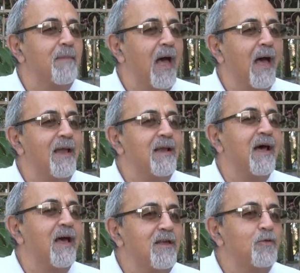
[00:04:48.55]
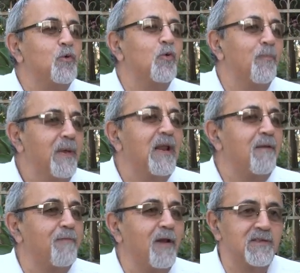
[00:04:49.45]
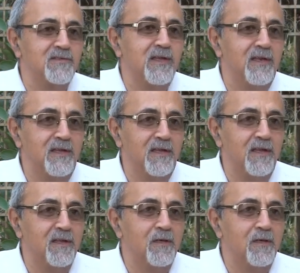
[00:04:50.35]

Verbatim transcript: The Palestinian Christians, like all Palestinians,